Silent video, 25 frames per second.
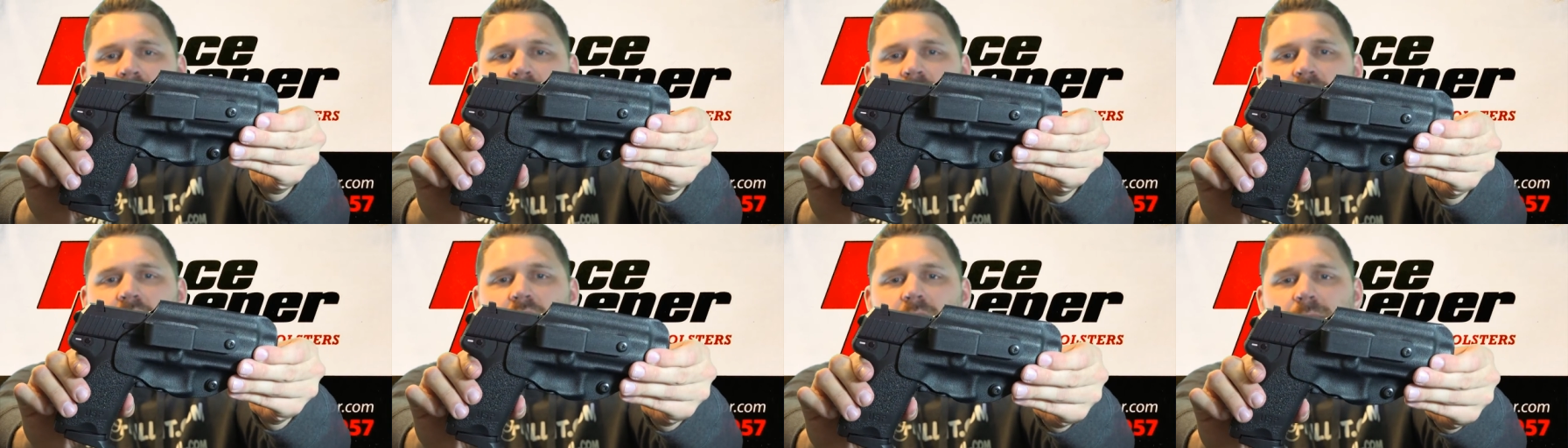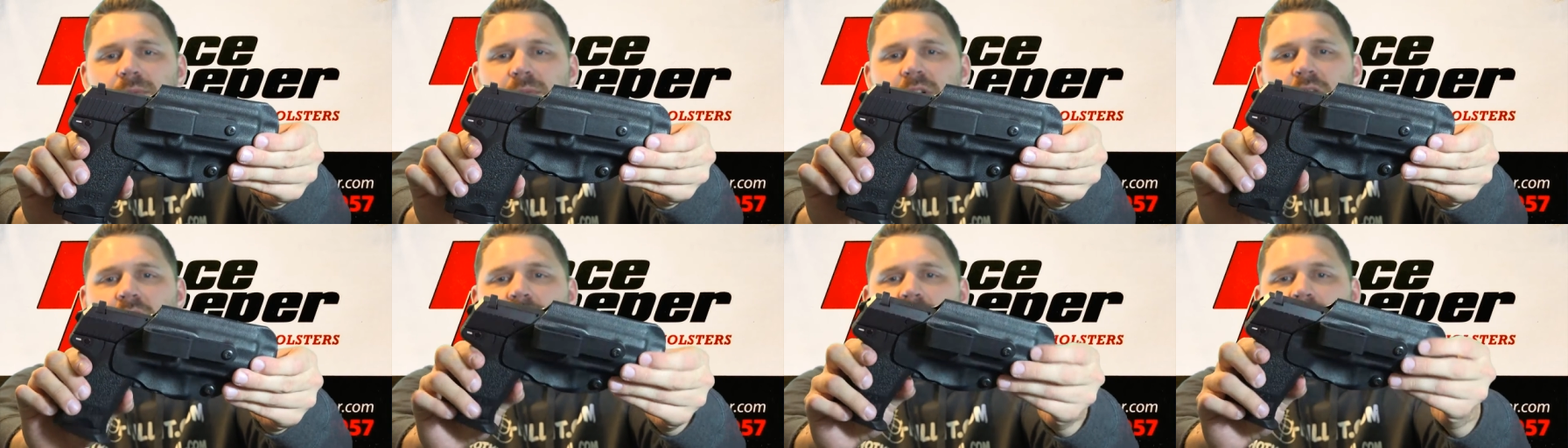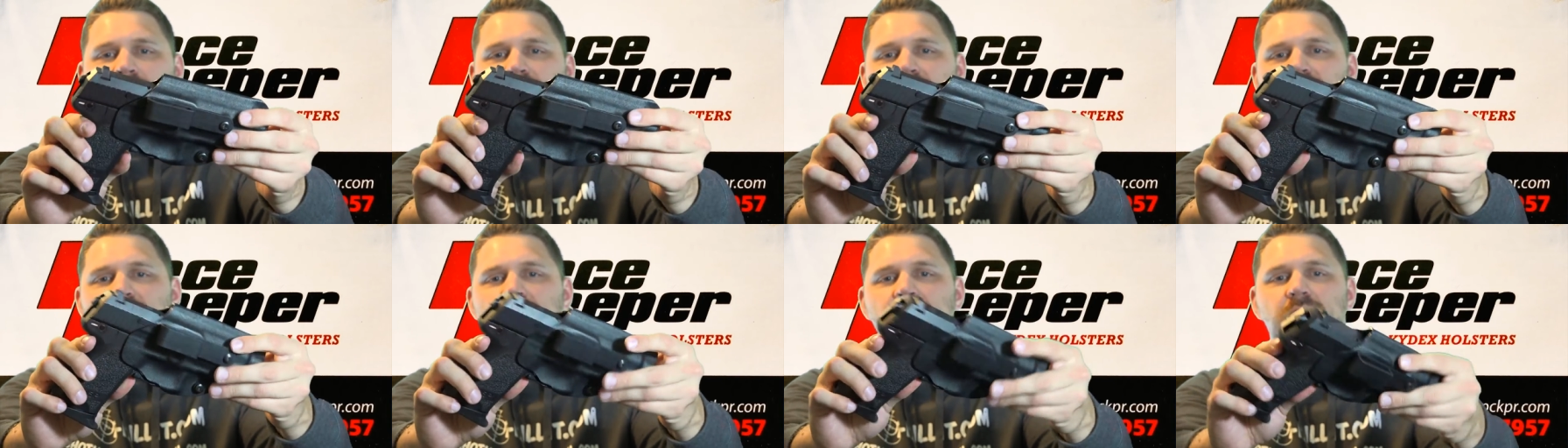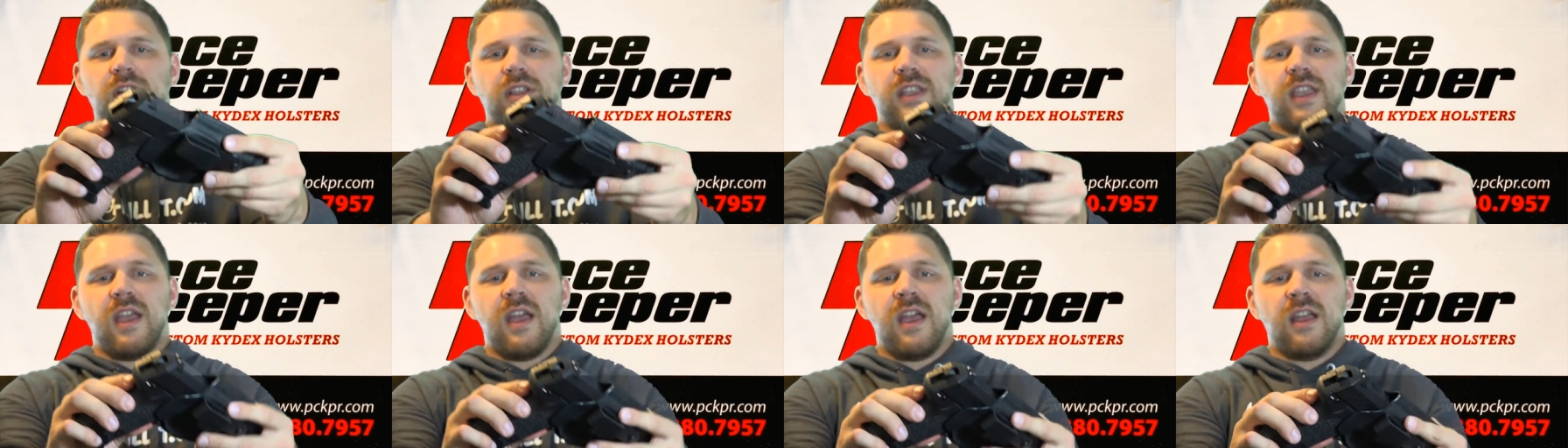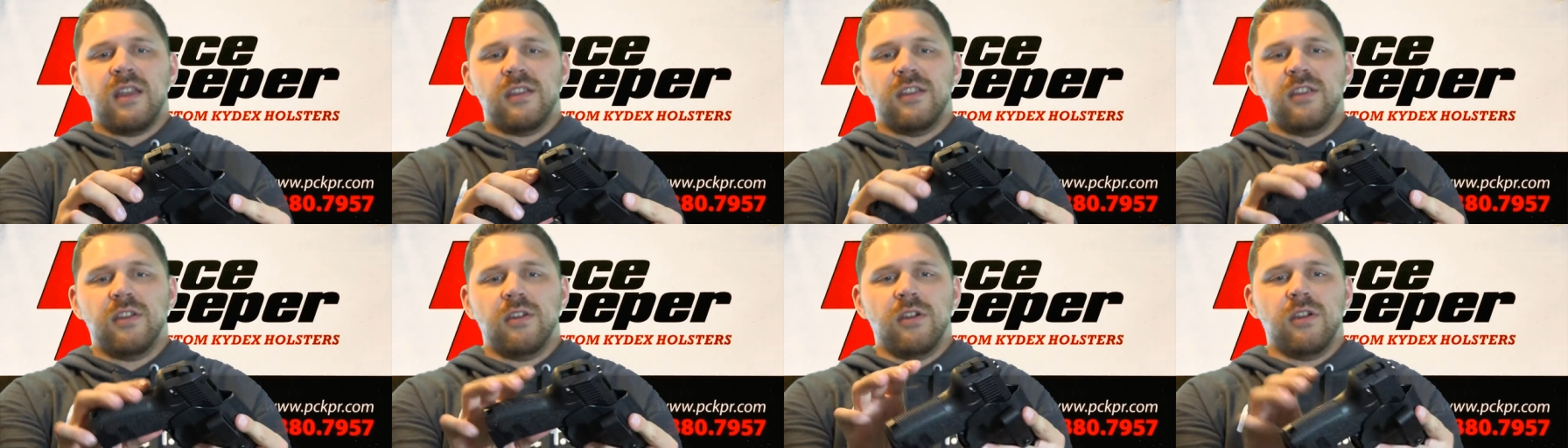Um, other thing to look
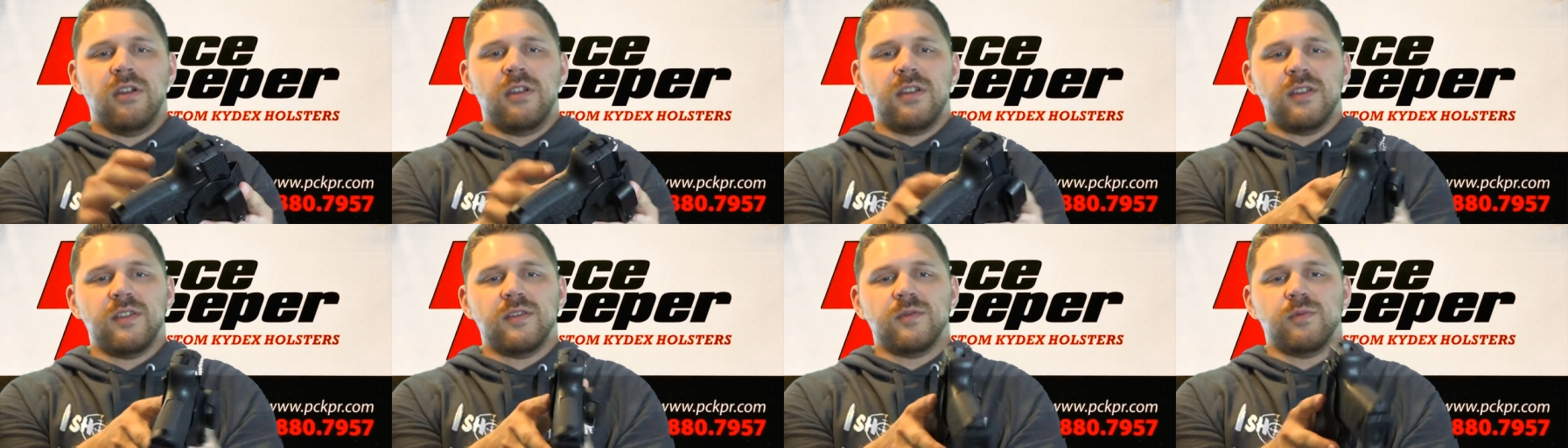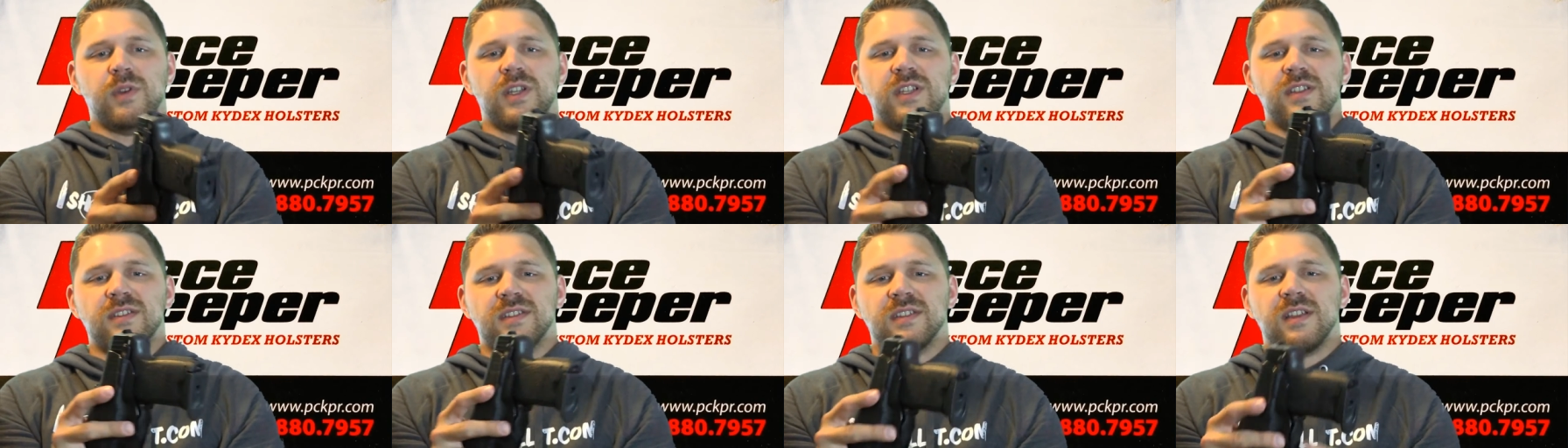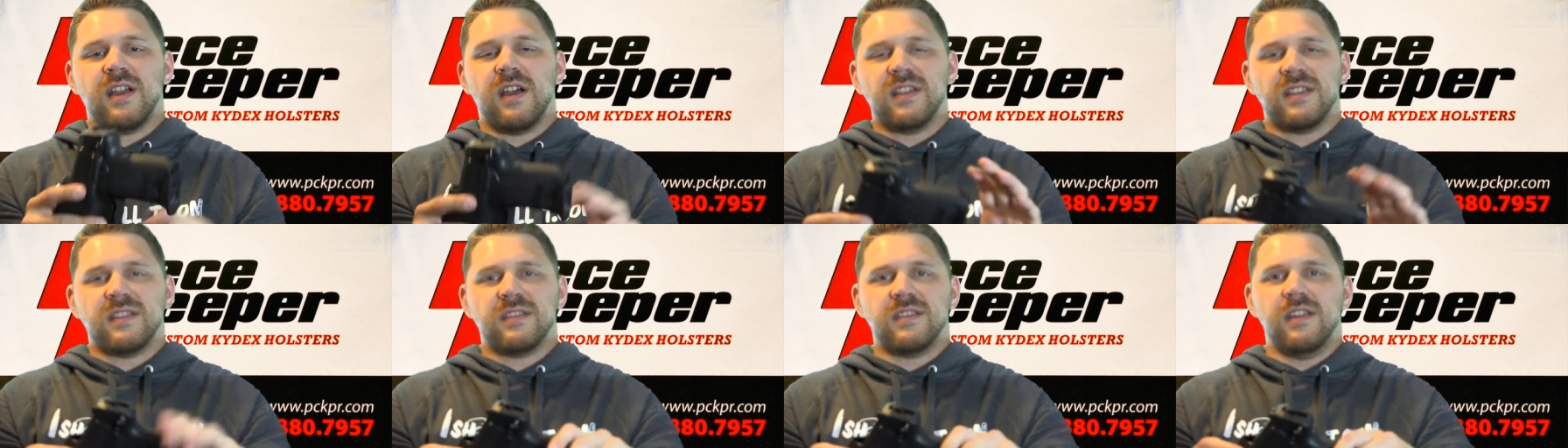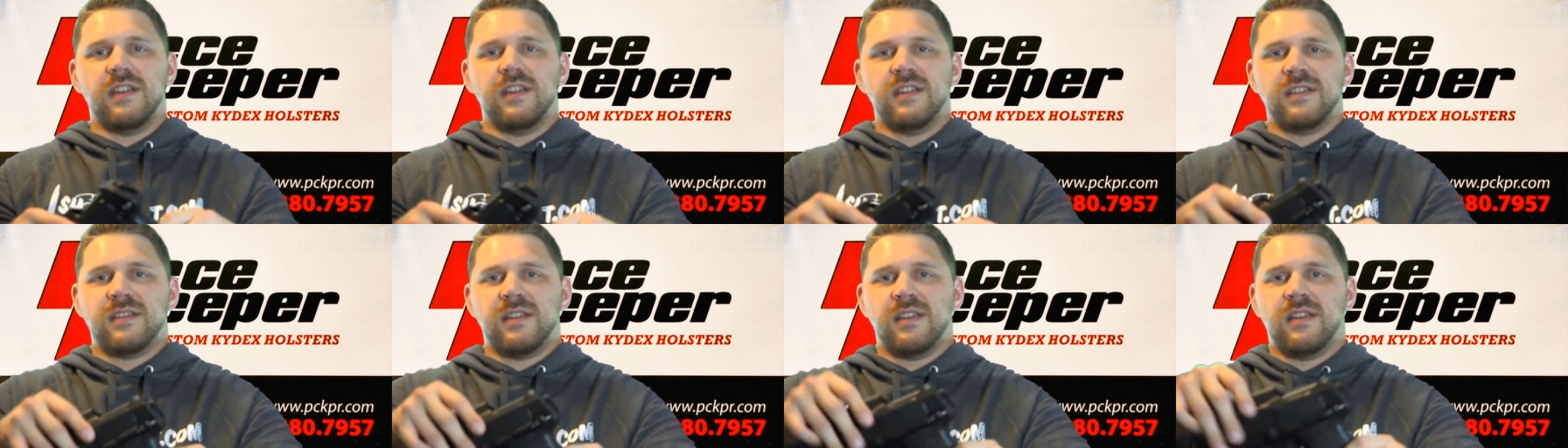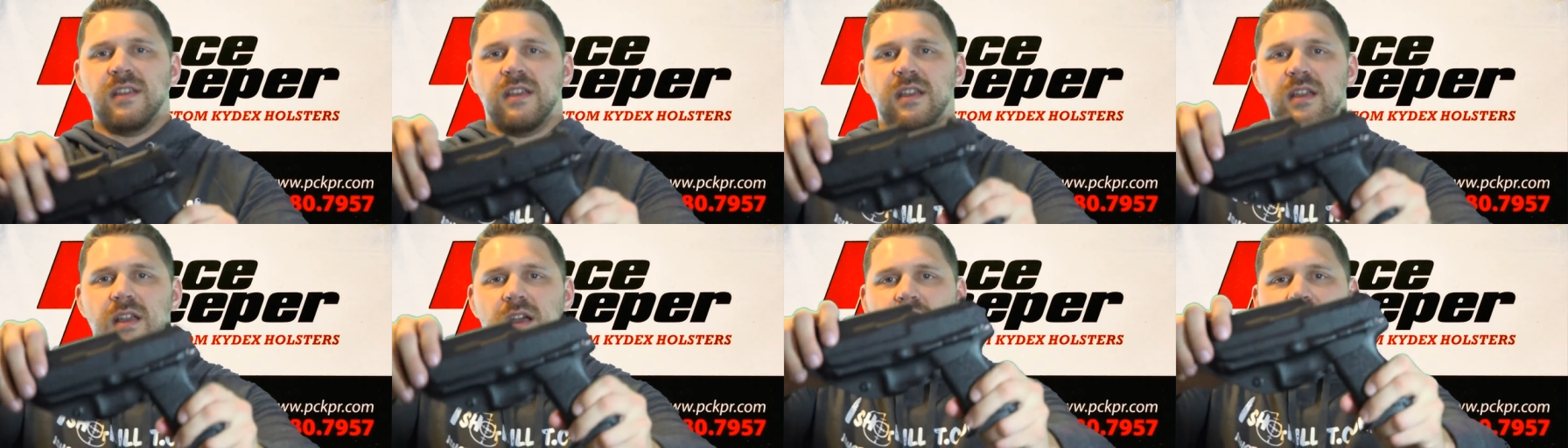at here is we discussed
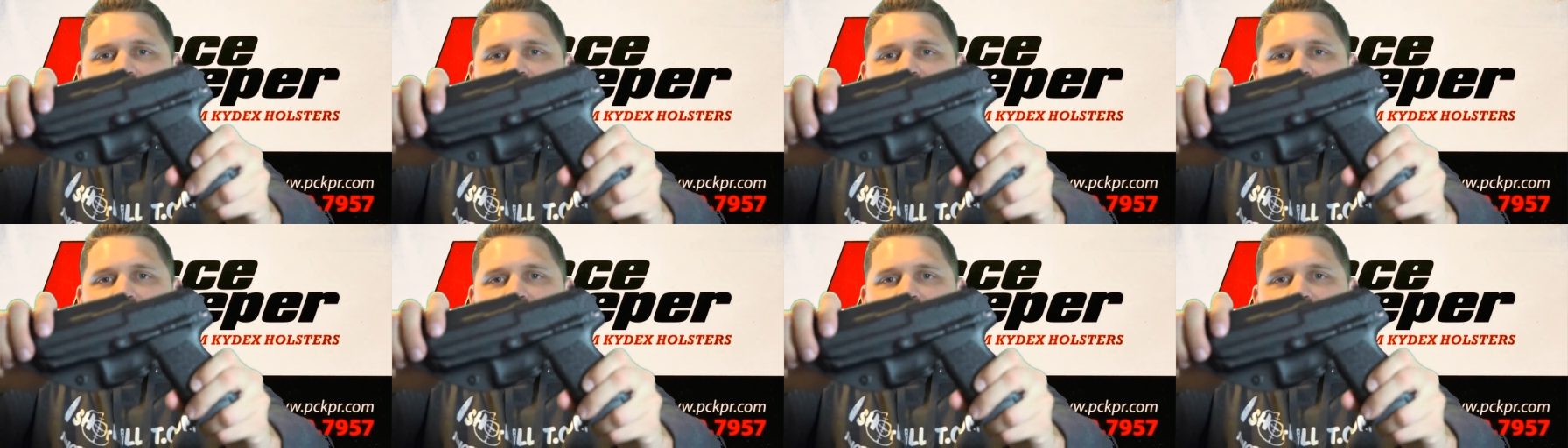this.